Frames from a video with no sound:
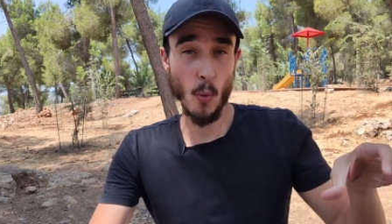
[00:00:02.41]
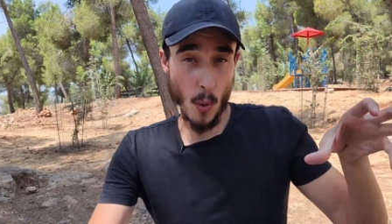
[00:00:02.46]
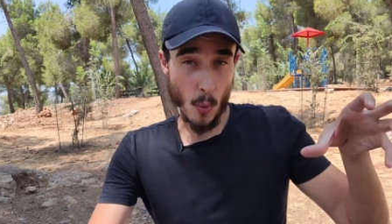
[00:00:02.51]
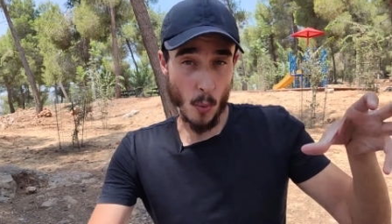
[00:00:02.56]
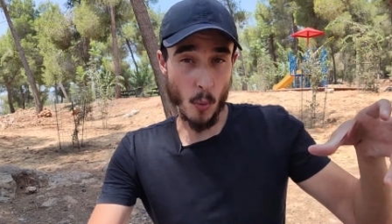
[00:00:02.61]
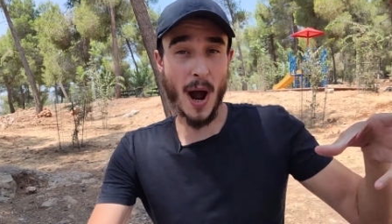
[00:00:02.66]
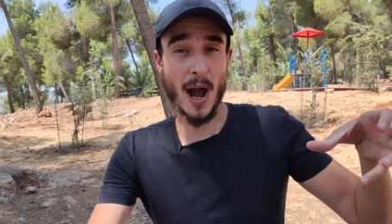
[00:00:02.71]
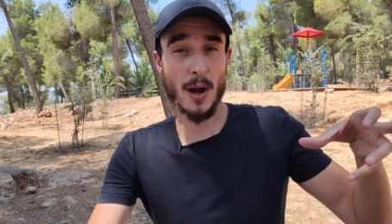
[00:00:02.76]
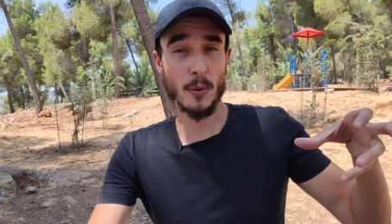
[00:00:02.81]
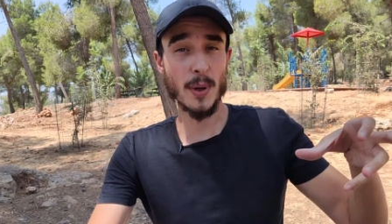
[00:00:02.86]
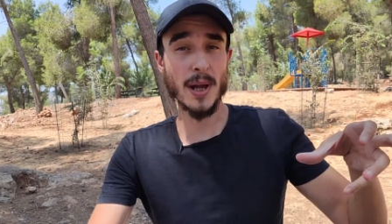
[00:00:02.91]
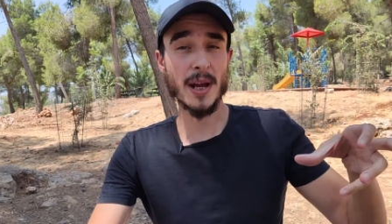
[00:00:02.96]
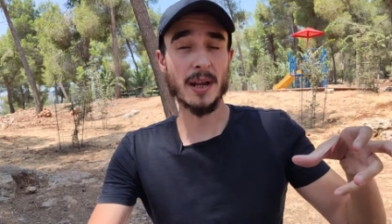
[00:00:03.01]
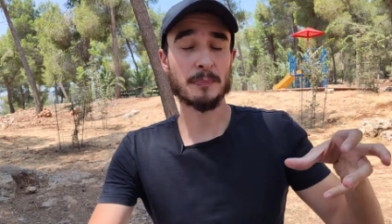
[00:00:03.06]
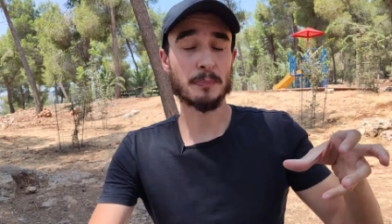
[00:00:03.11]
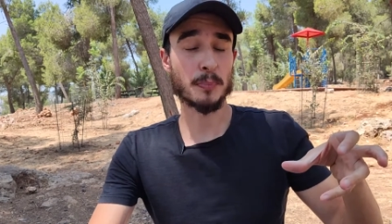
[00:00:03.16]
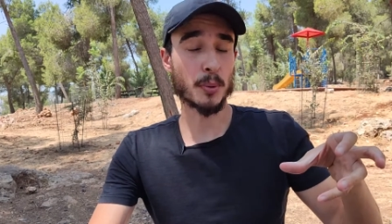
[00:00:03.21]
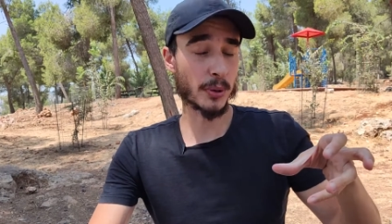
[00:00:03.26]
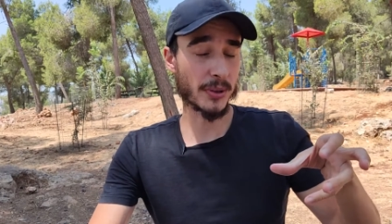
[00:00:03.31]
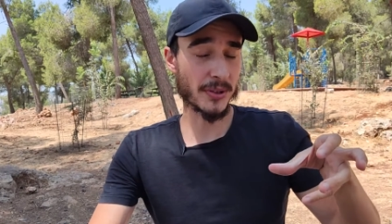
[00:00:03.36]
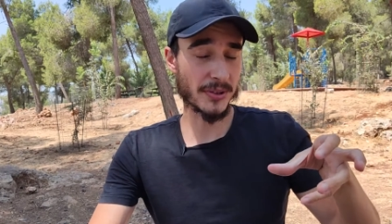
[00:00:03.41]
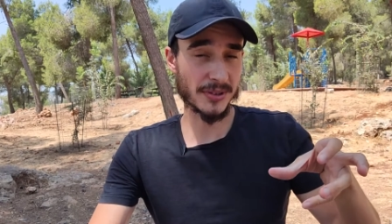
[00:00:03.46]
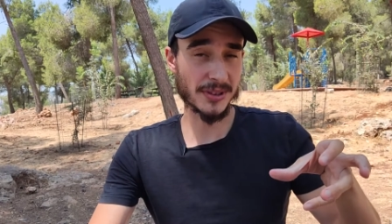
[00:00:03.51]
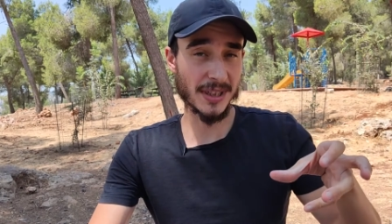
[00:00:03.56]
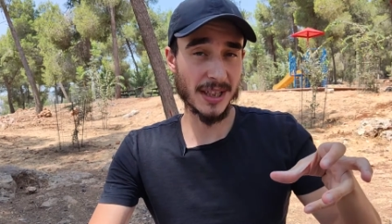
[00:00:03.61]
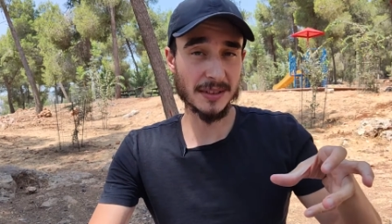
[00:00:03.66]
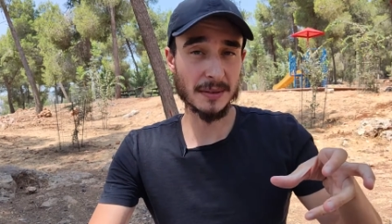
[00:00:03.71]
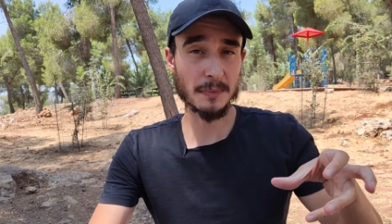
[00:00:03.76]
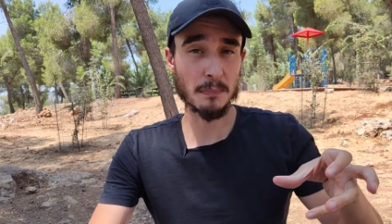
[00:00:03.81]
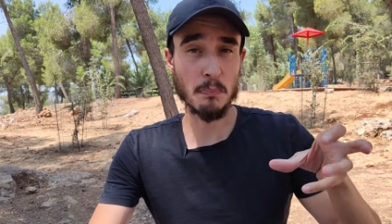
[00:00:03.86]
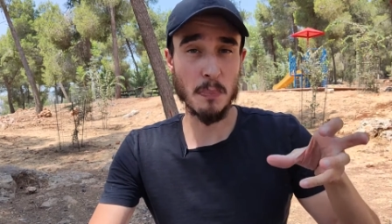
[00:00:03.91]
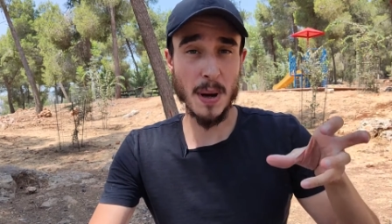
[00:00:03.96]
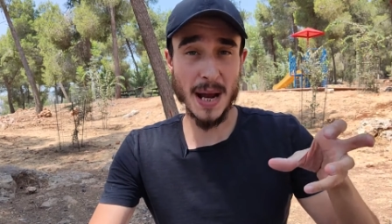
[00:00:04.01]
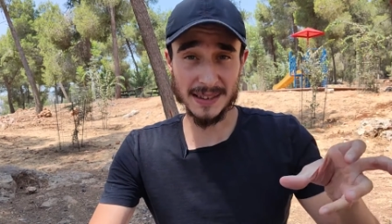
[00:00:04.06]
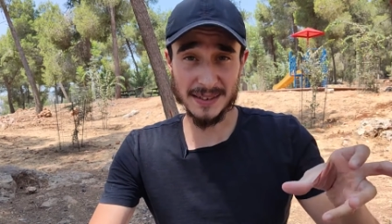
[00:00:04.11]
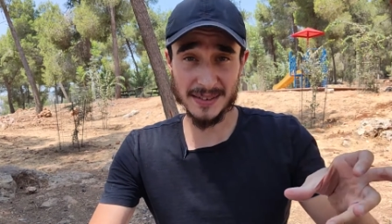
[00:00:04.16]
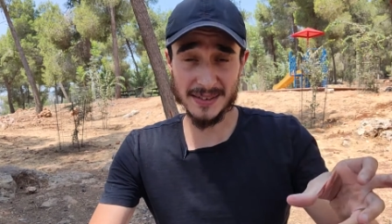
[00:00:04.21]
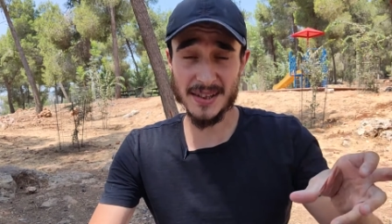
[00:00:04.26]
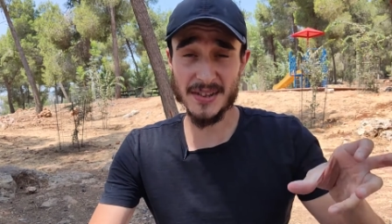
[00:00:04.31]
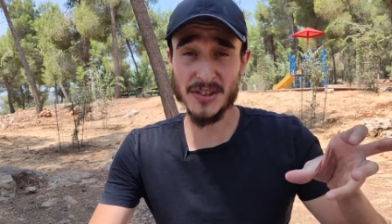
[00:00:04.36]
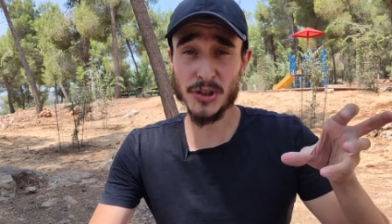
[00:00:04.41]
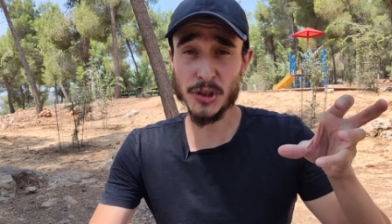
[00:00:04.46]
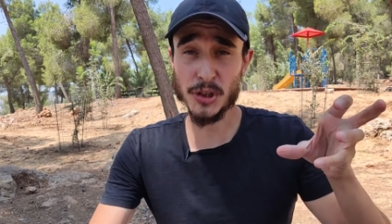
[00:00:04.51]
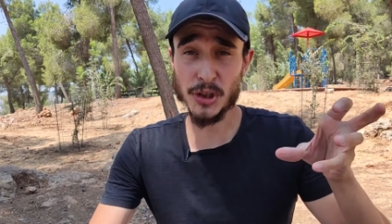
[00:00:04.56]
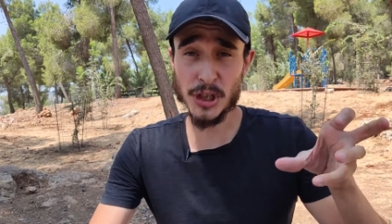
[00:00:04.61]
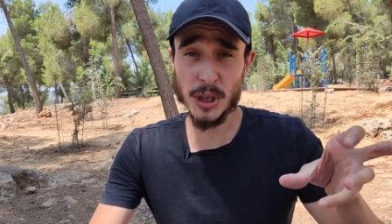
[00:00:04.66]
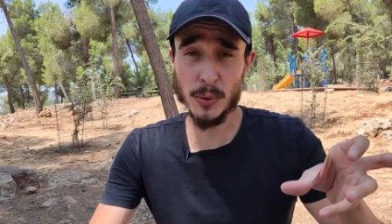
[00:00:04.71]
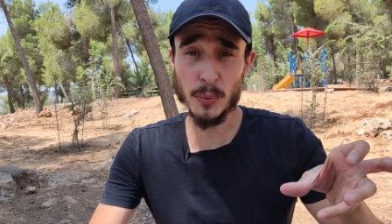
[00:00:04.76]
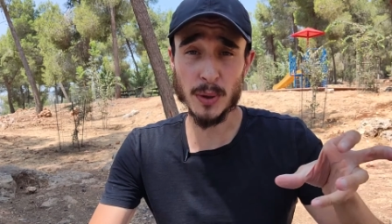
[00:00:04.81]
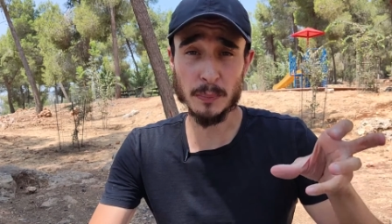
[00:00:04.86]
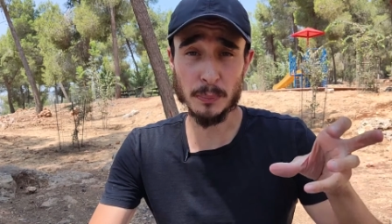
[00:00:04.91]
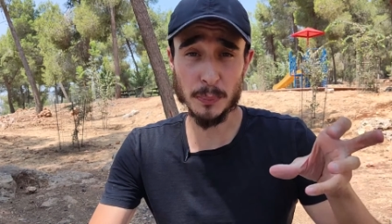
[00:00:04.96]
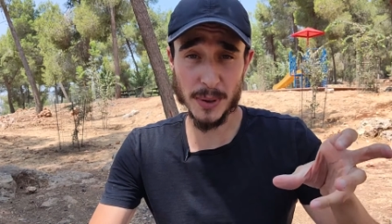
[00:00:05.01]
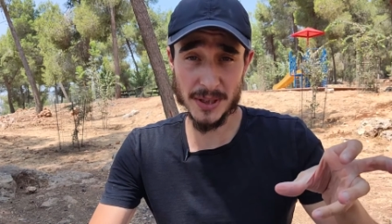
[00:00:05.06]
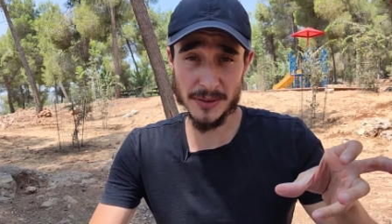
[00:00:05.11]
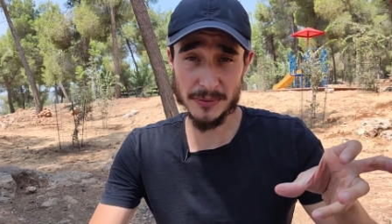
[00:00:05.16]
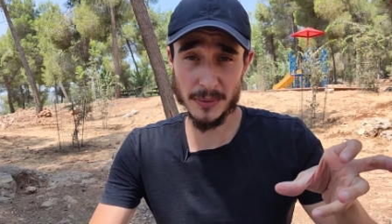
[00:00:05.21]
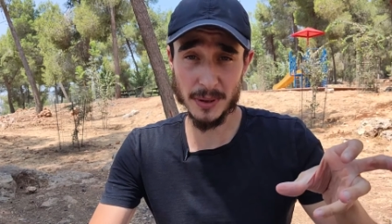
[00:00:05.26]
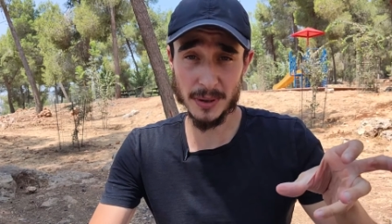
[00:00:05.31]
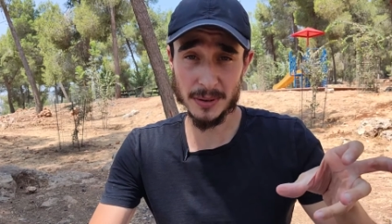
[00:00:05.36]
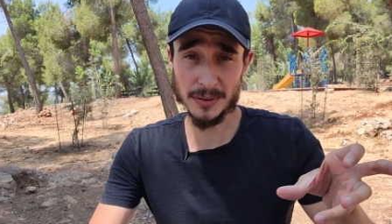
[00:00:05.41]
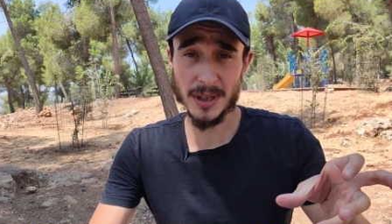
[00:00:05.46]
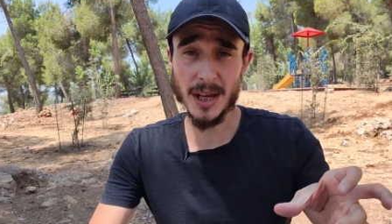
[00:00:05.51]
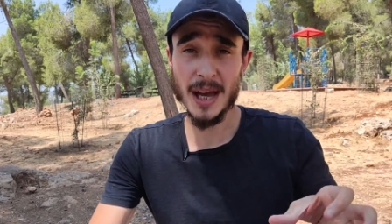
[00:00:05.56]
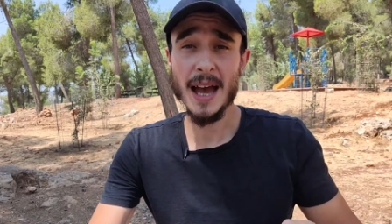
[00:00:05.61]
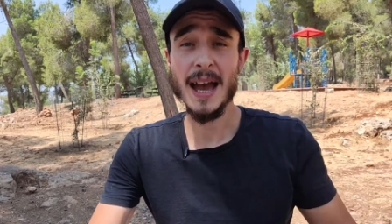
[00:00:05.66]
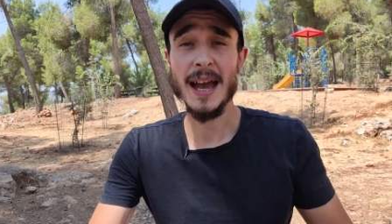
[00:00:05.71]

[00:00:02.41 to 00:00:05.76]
why we are procrastinating, better than Steven Pressfield